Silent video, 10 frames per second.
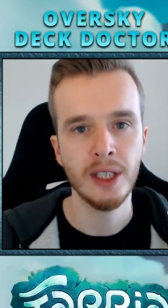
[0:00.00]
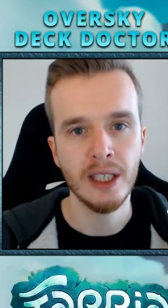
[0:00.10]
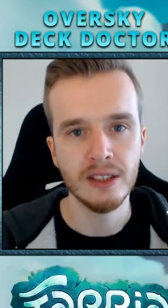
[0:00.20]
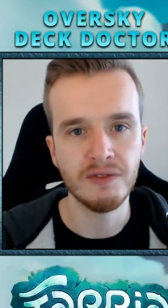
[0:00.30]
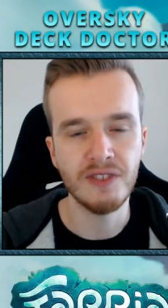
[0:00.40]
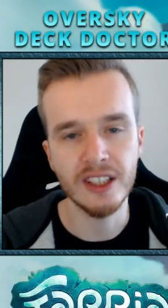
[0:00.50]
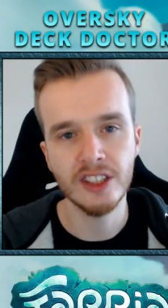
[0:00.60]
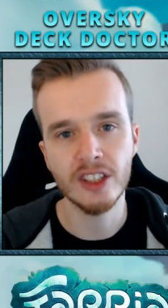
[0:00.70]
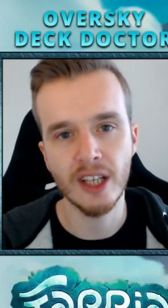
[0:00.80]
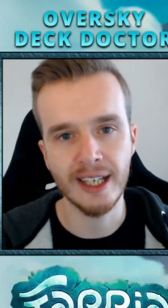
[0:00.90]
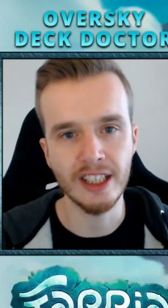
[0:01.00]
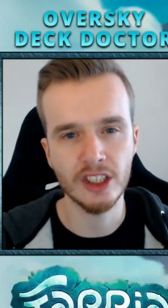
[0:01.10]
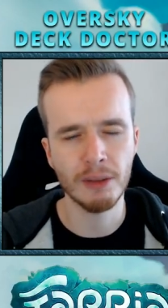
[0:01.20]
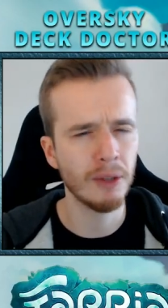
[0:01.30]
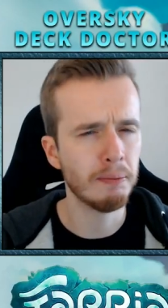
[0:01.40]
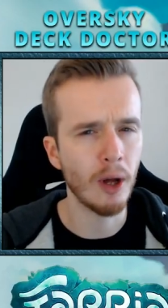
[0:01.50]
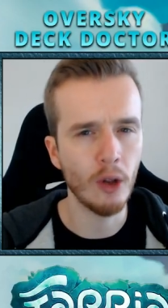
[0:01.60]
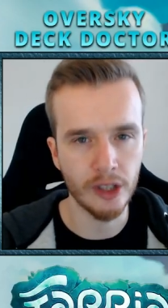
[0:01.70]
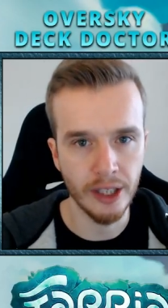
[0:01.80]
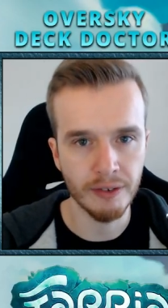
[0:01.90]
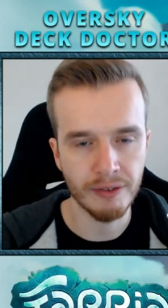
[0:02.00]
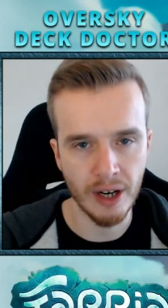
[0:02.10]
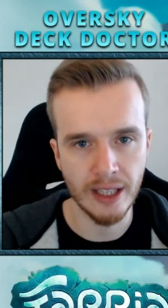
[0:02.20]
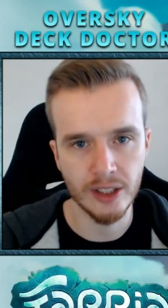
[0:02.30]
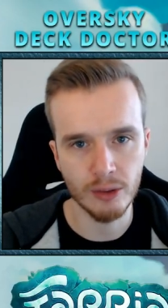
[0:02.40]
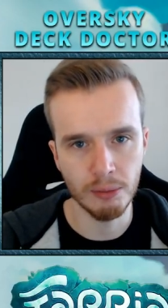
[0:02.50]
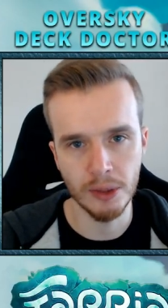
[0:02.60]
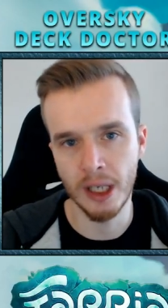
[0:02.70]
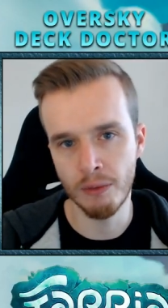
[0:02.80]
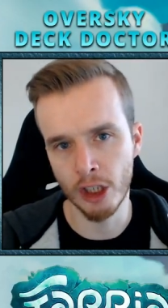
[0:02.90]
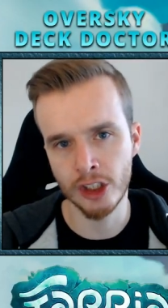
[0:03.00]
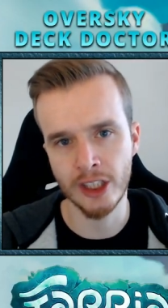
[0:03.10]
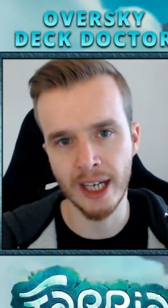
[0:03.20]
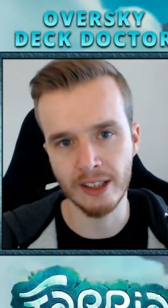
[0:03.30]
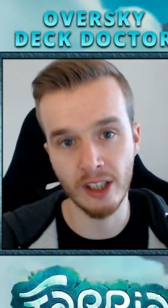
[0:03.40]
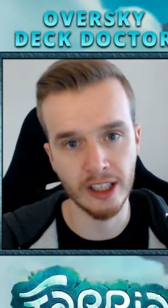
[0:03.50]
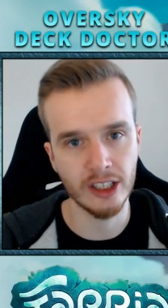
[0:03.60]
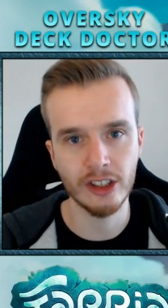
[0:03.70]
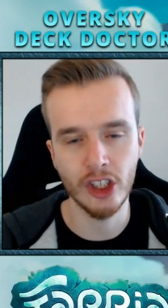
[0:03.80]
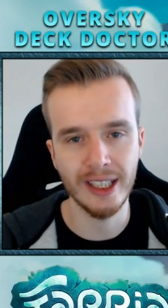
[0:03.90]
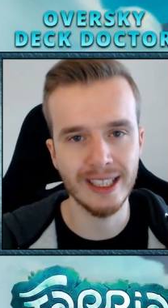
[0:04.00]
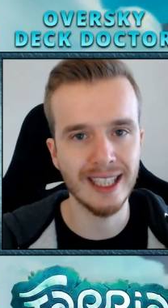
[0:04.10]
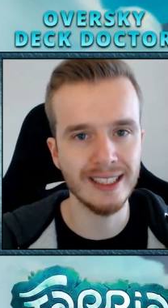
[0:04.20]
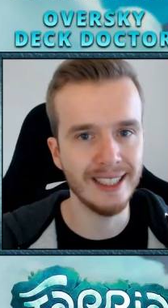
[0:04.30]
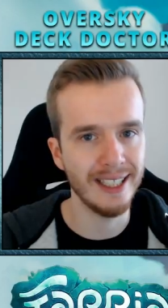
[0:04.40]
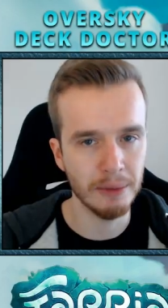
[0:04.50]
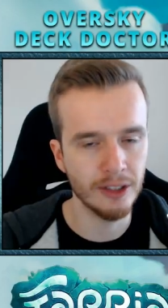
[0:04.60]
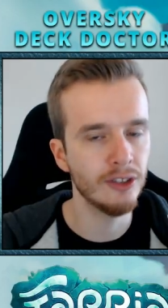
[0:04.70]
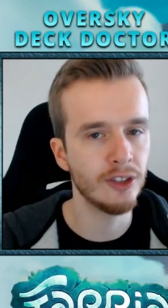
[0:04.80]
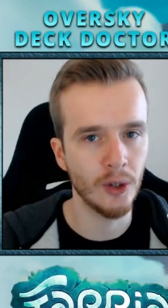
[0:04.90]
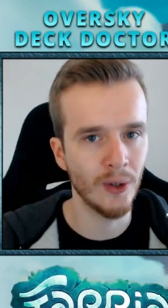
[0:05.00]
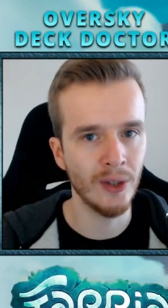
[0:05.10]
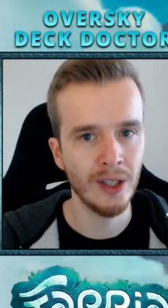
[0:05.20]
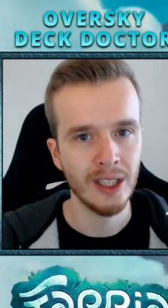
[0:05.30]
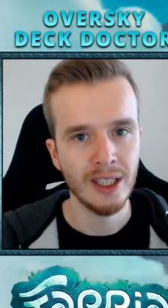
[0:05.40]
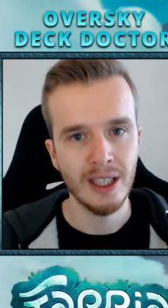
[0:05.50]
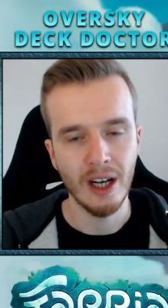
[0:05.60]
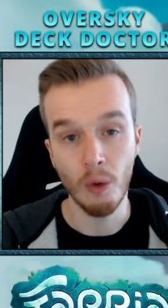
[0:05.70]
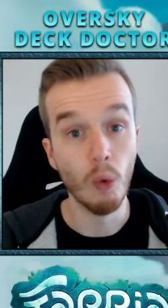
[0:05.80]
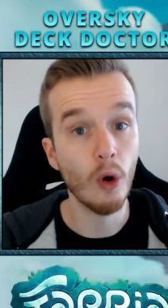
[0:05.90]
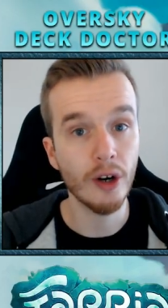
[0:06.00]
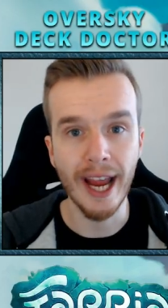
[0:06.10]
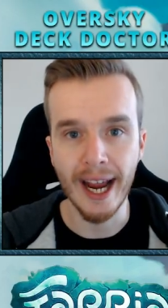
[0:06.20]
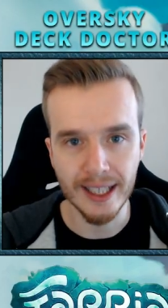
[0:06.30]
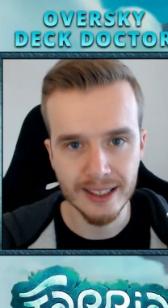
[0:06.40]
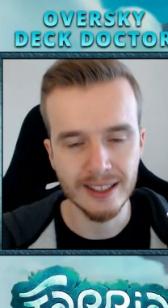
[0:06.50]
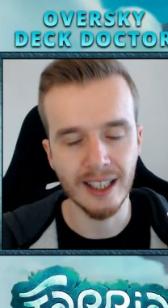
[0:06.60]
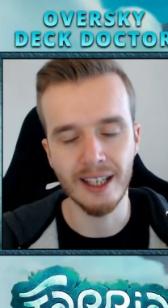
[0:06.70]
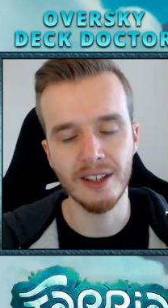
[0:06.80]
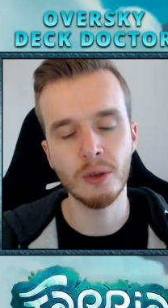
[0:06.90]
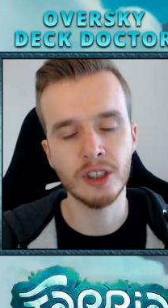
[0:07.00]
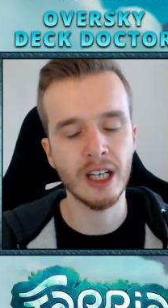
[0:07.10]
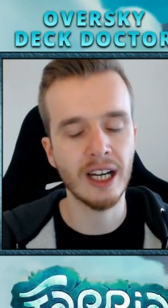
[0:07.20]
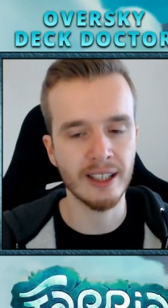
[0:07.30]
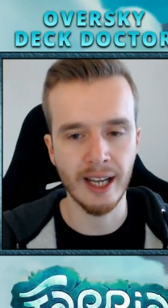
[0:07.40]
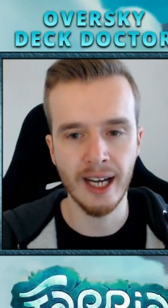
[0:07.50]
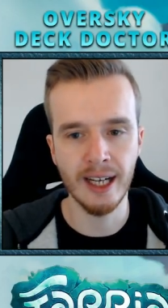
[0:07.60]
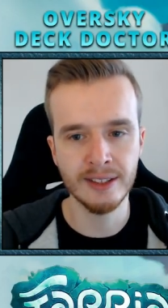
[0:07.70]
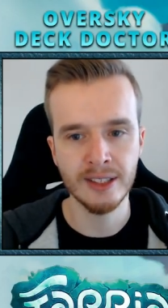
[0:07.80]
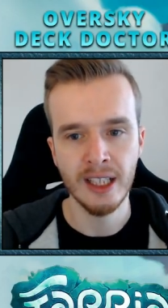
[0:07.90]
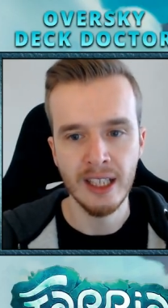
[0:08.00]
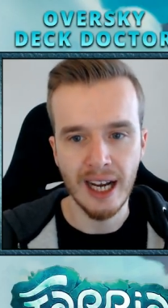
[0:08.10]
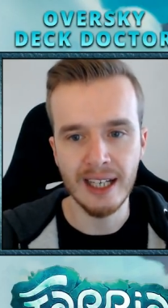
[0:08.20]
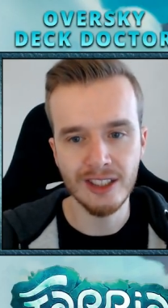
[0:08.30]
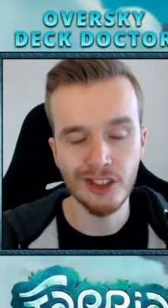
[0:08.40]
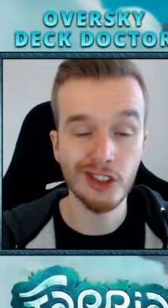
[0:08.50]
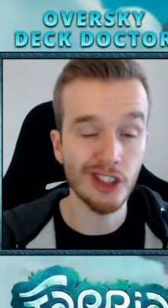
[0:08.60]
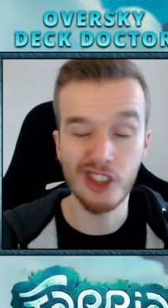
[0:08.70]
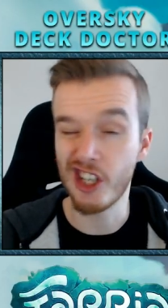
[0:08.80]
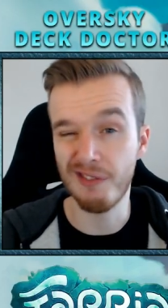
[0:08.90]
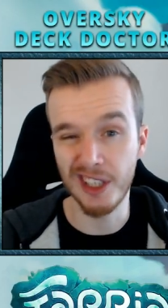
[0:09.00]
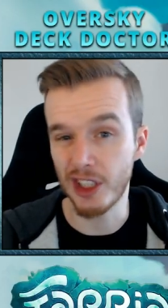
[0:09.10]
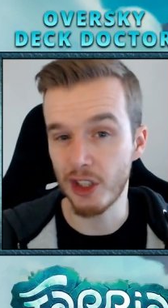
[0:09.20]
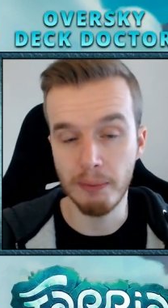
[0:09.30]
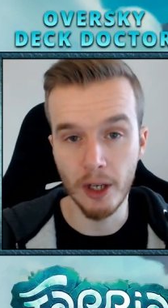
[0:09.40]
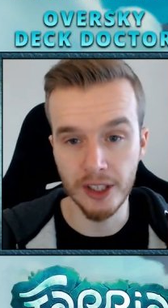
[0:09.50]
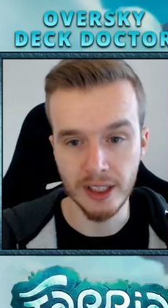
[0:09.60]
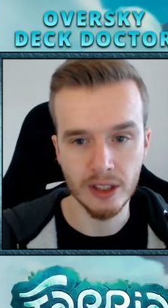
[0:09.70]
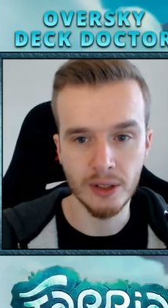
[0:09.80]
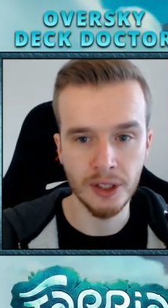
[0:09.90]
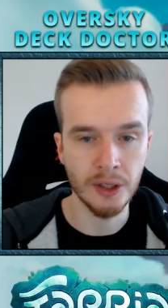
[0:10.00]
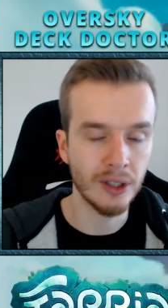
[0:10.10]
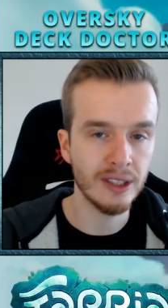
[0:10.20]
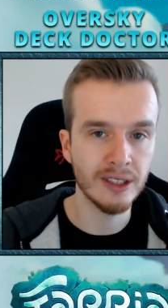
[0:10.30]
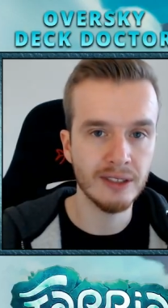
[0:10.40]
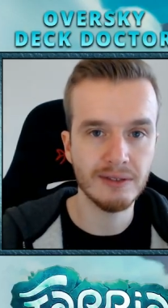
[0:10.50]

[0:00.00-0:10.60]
defending against some of the bulkier threats from rush decks like Shaitan Demons or War Yaks, like those style of cards. And it's just a generally good body, so you can